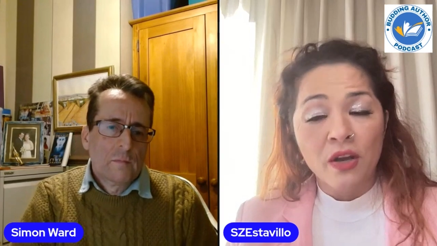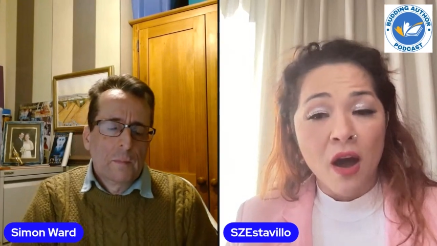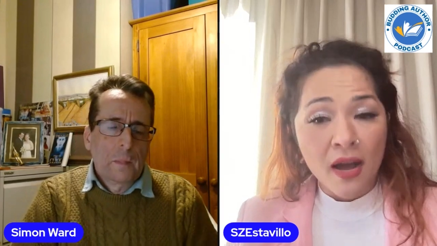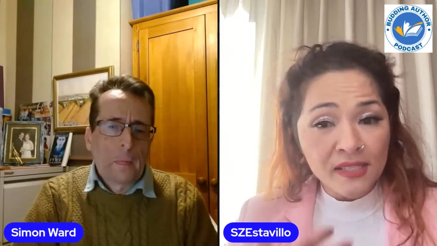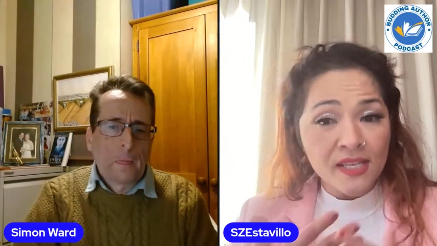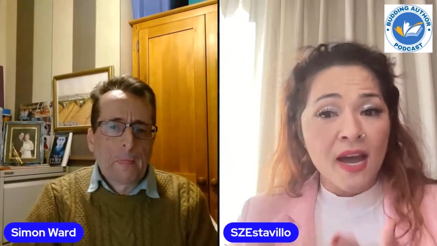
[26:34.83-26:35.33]

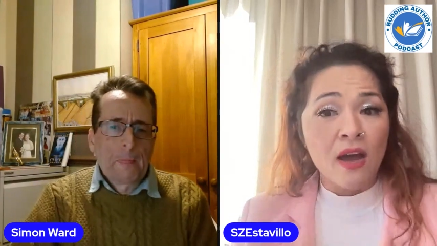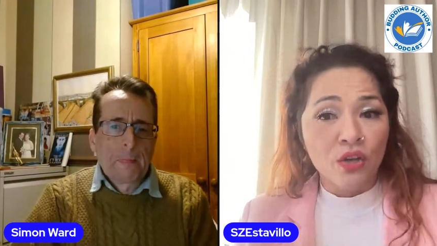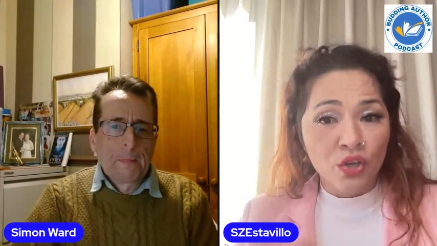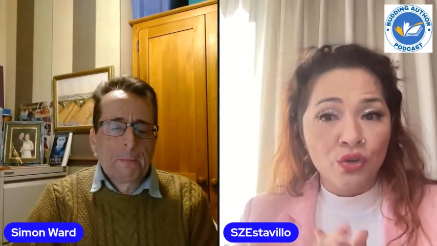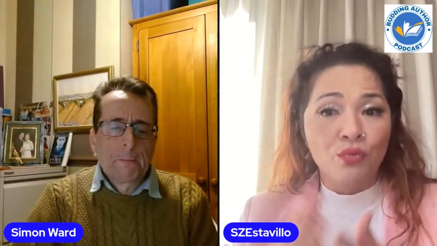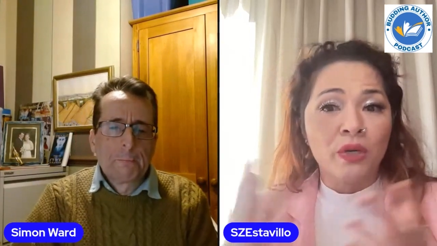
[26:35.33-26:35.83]
Speaker 1: contact
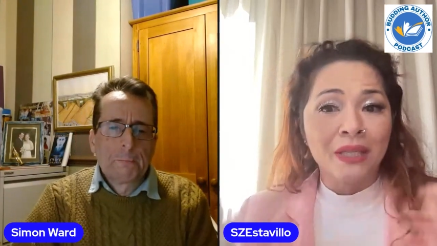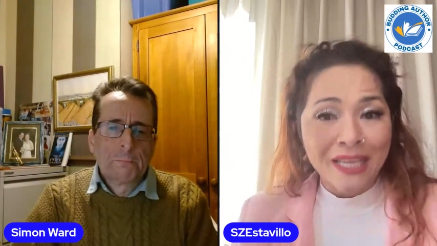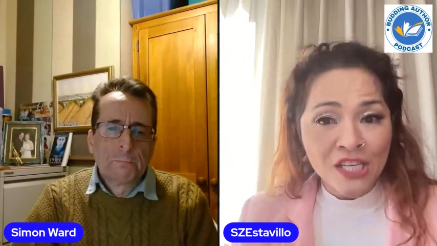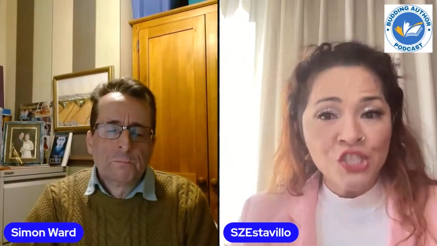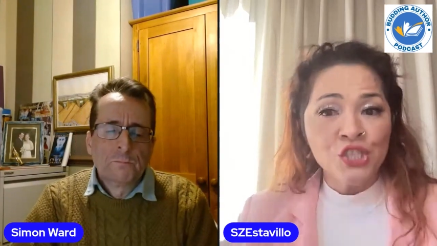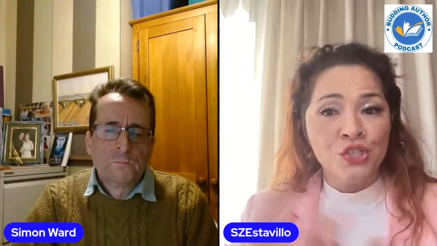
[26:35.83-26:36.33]
good
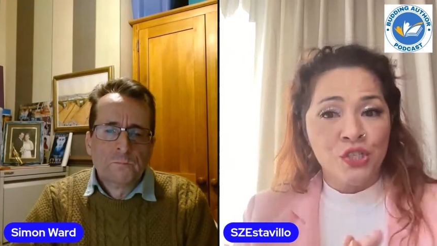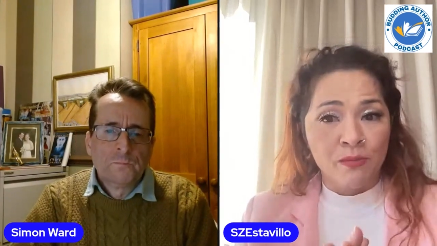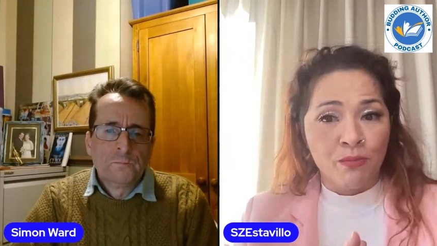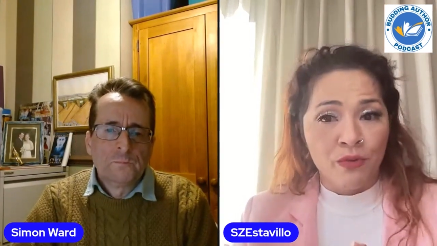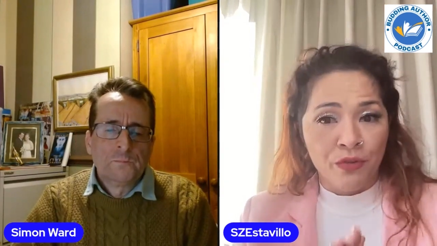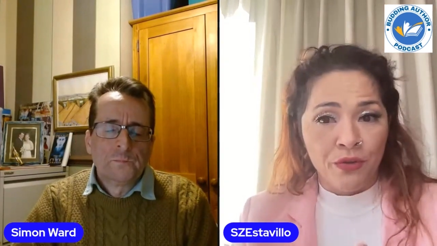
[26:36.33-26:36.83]
relationship
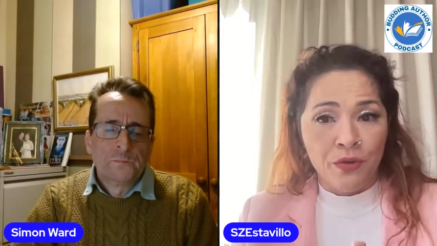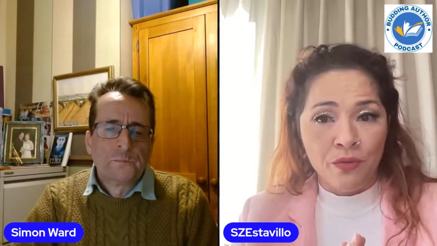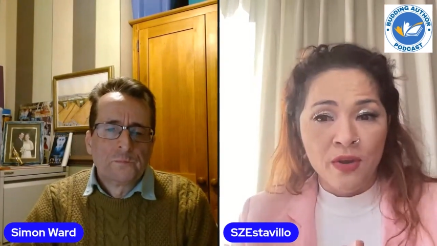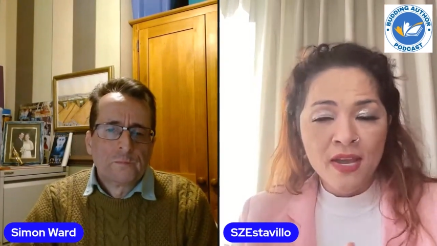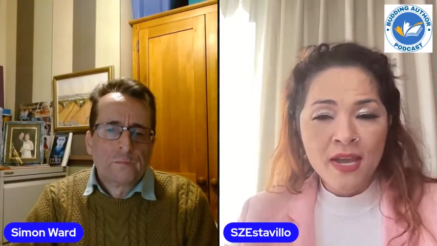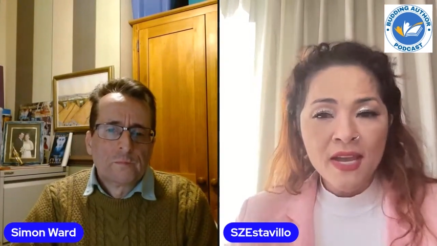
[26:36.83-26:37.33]
with you
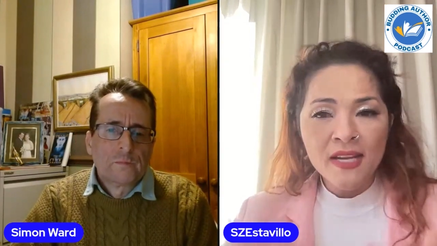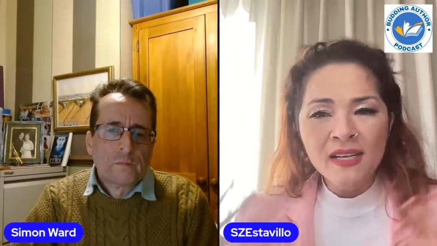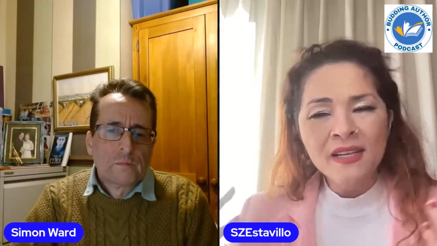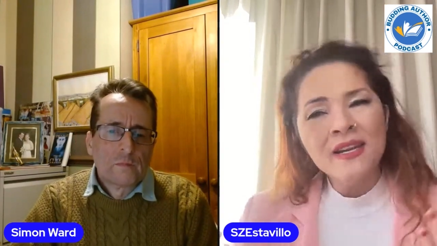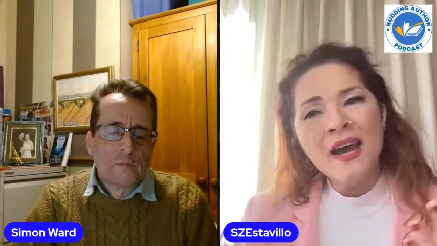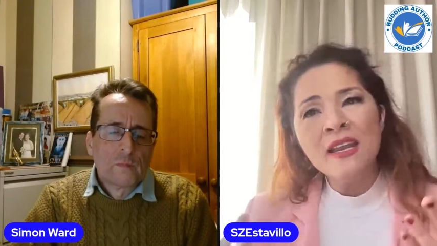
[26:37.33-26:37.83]
and
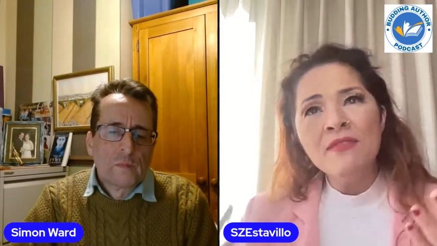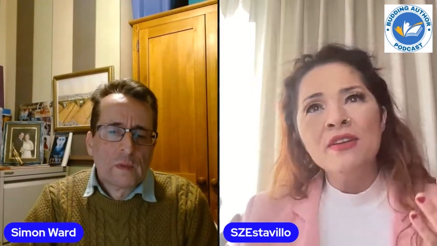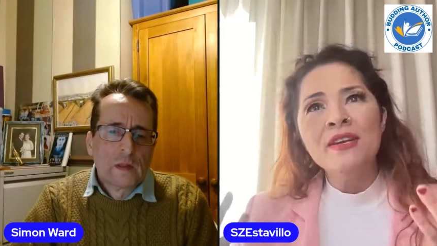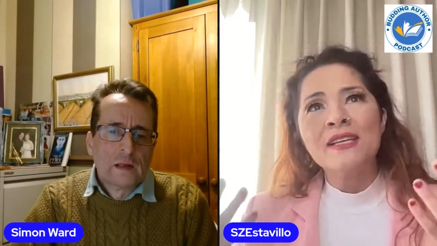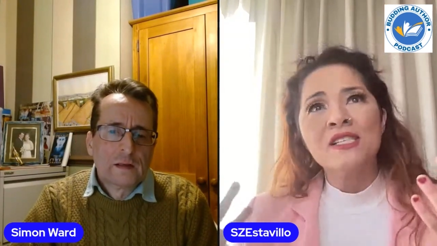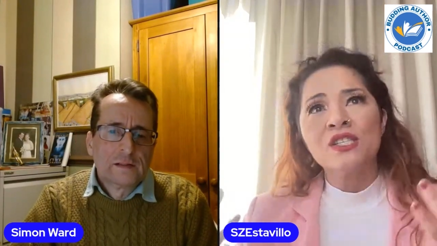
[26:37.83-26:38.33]
not even
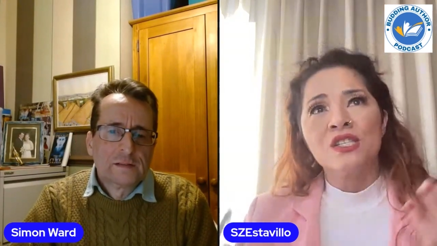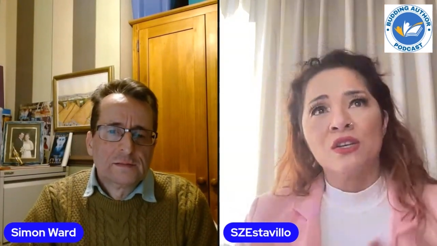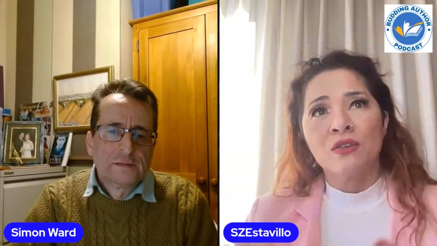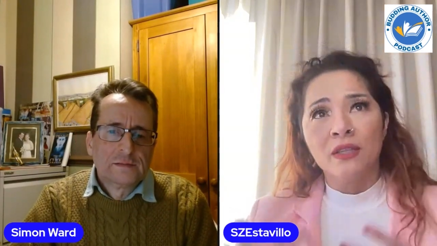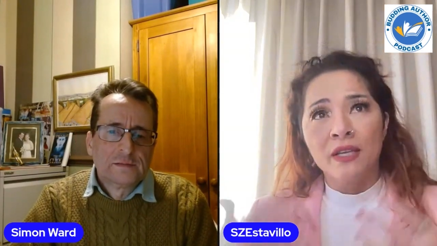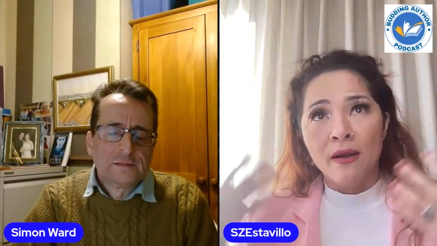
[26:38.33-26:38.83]

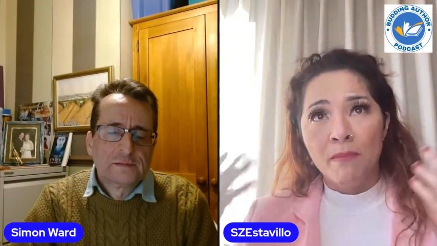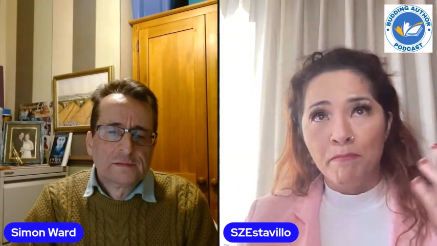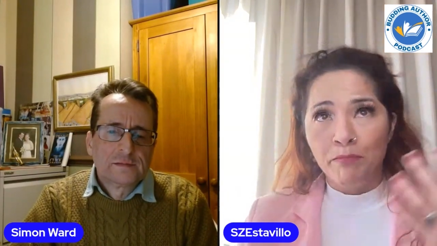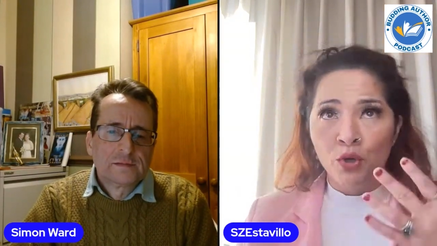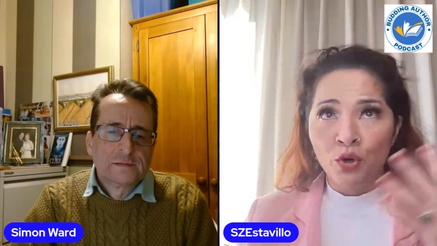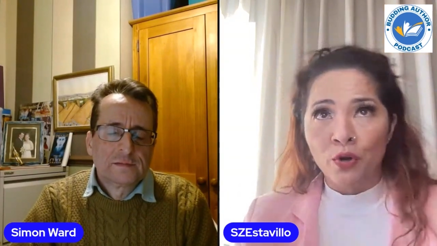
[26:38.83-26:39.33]
necessarily a
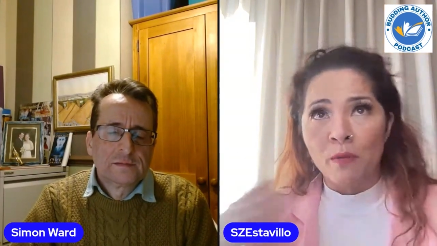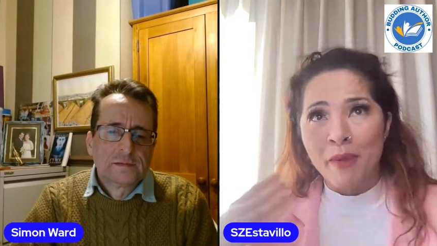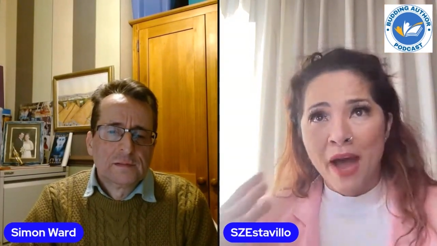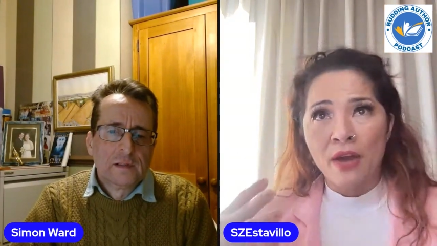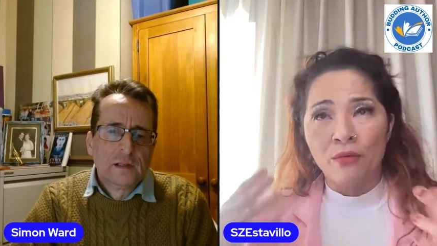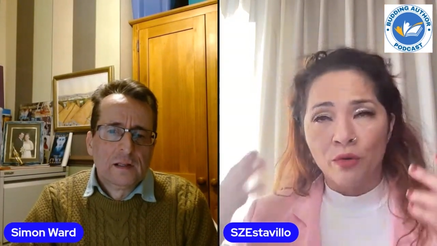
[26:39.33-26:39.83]
good or
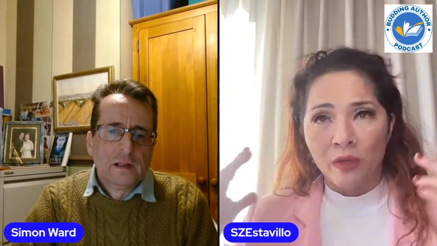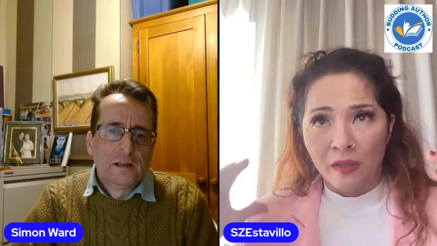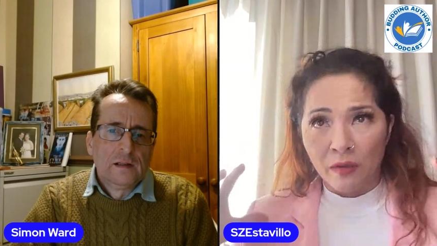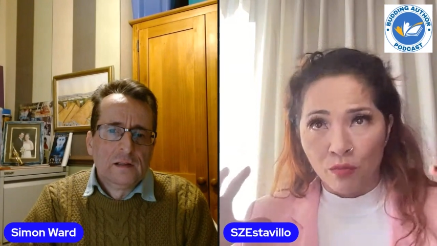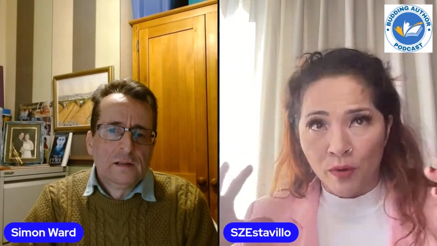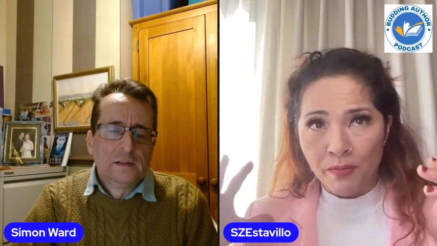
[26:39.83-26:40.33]
bad re-
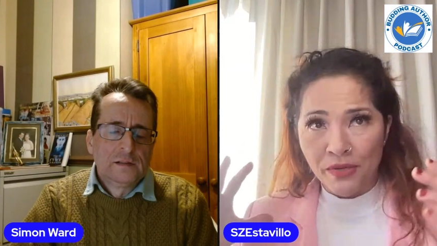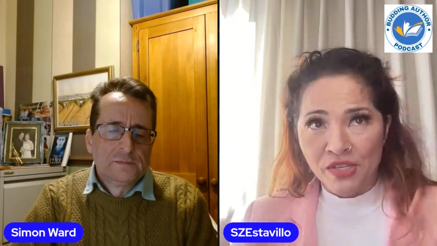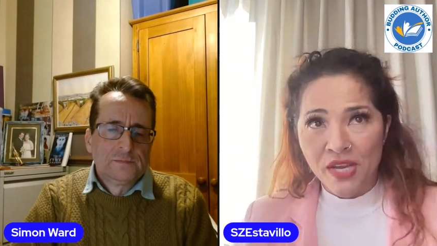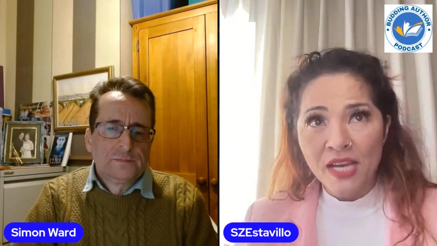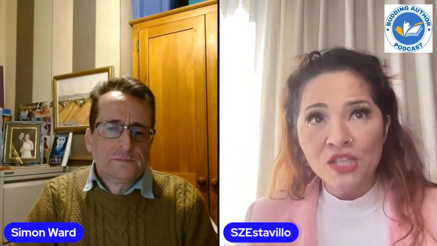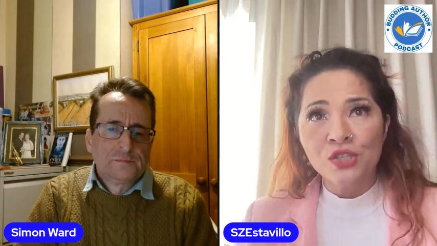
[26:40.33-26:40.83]

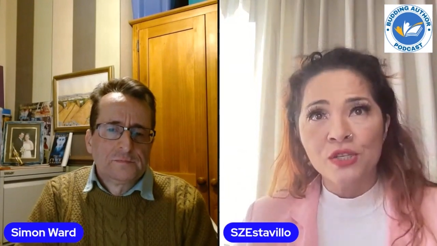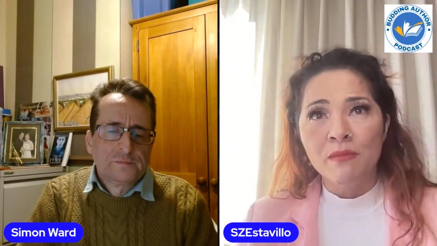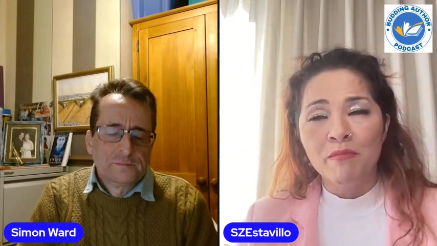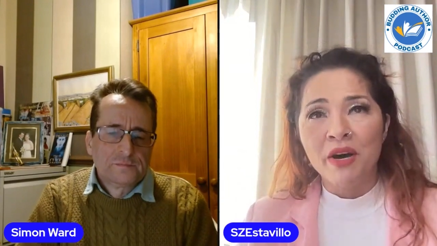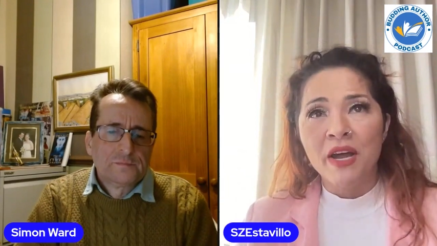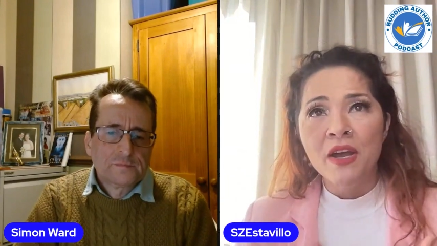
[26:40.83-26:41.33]
reputation
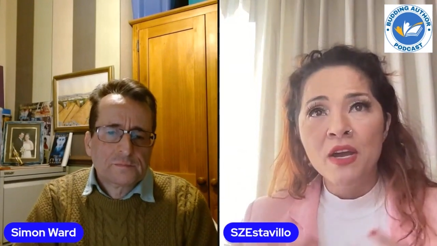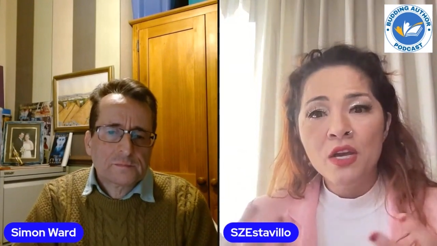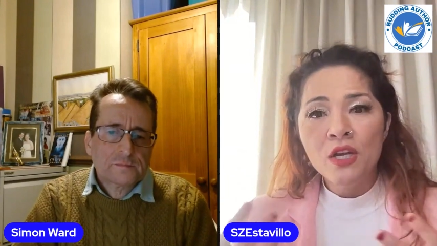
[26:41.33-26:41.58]
but